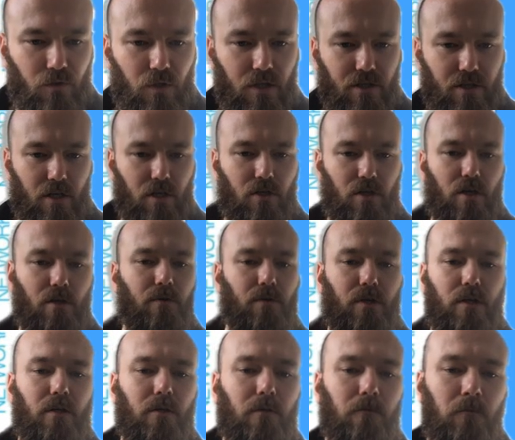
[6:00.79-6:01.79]
only six years
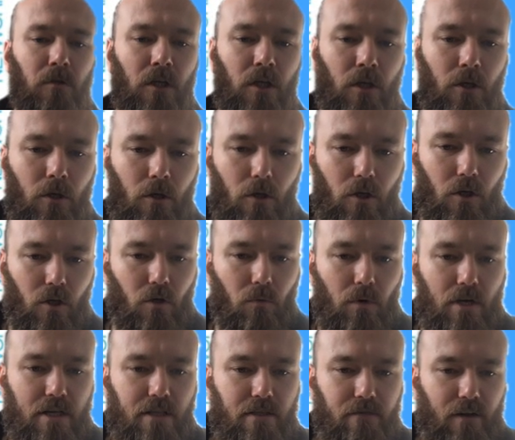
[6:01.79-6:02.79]
ago.
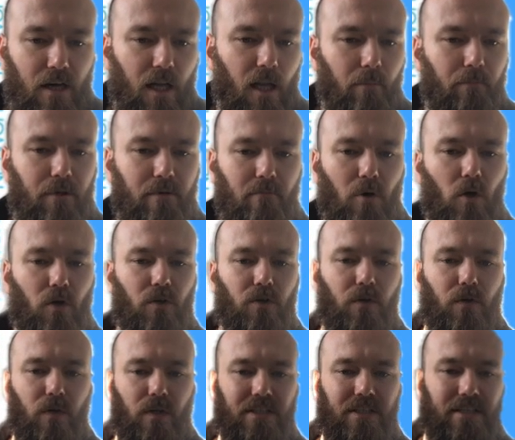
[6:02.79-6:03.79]
We develop and
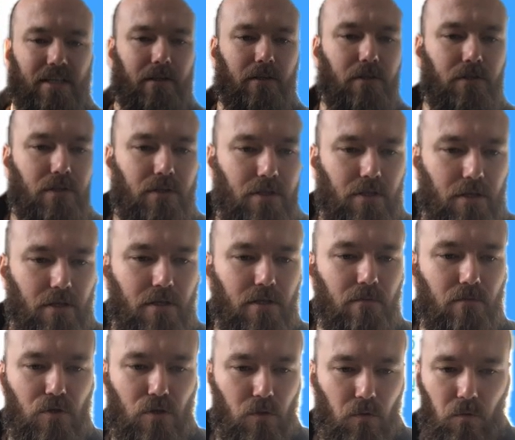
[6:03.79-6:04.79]
monitor intelligence
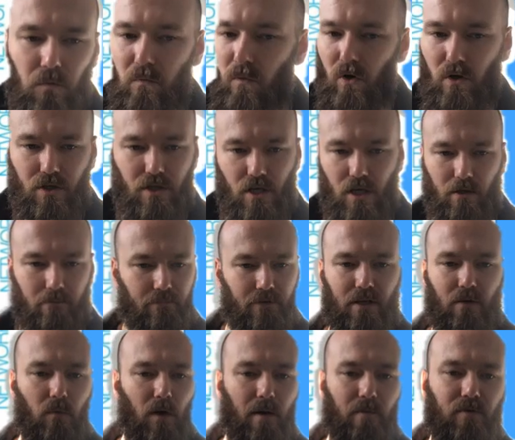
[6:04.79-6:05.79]
systems that watch
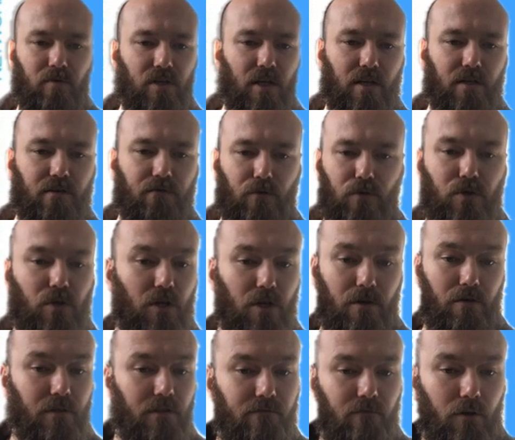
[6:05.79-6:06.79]
company websites for
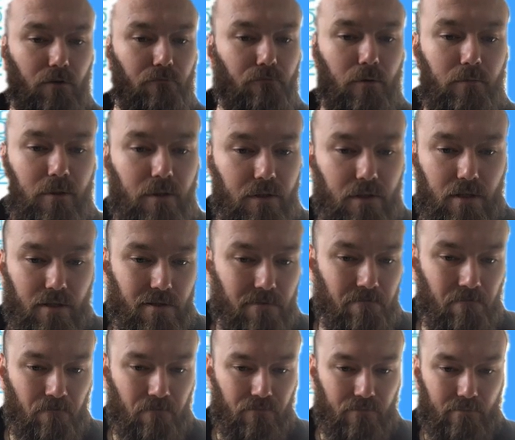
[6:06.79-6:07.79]
security vulnerabilities.
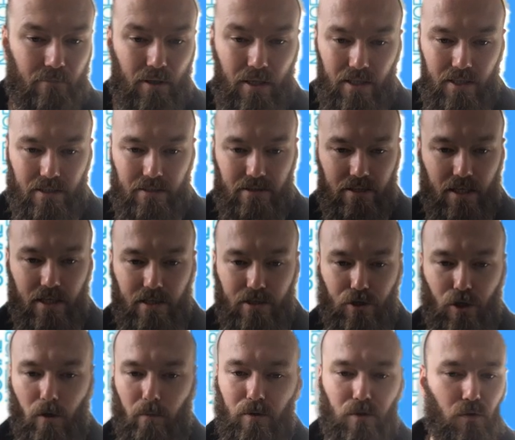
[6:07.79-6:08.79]
My day
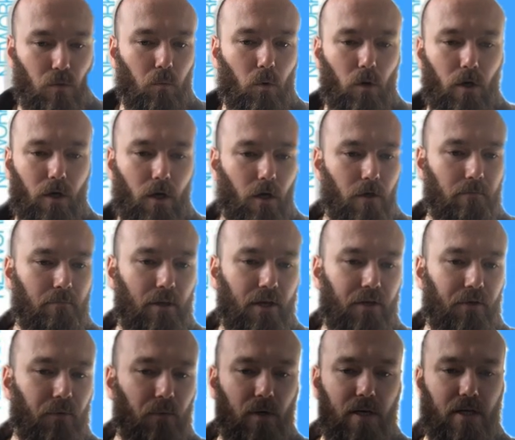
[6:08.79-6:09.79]
job is to work out
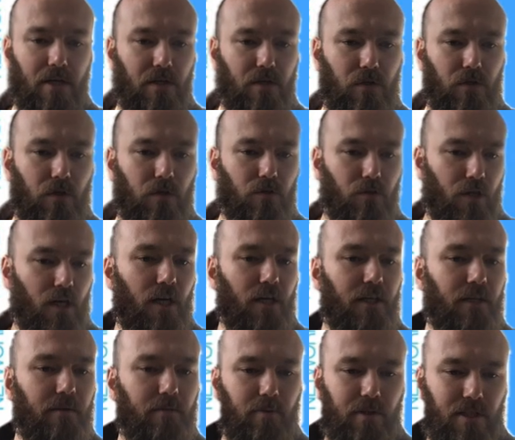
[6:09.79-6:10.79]
better ways to try
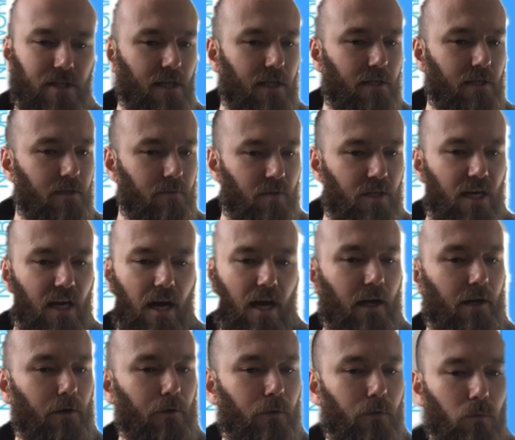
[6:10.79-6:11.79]
and pretend to be a
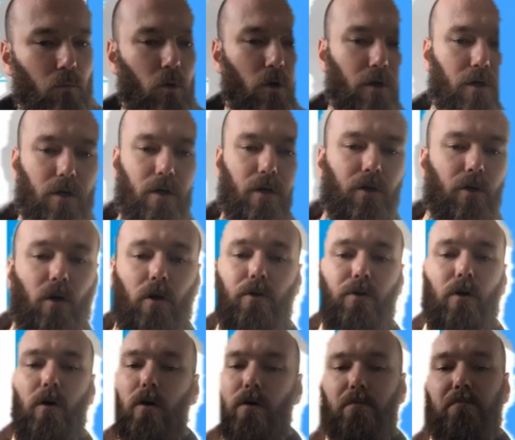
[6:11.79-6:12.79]
hacker and work out how to
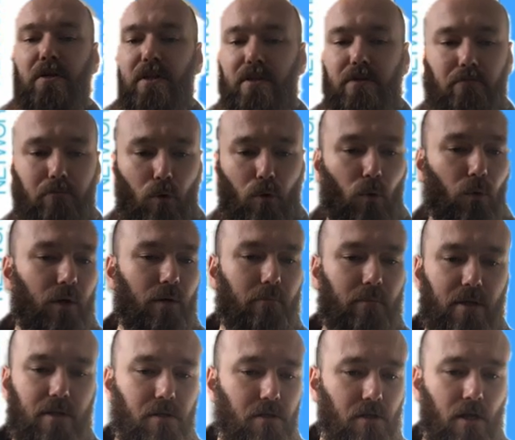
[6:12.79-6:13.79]
automate the boring
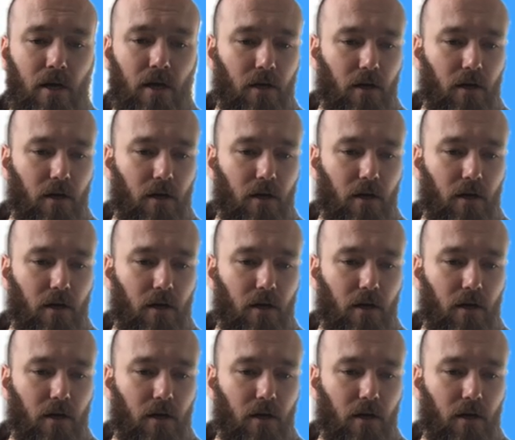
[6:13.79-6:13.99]
bits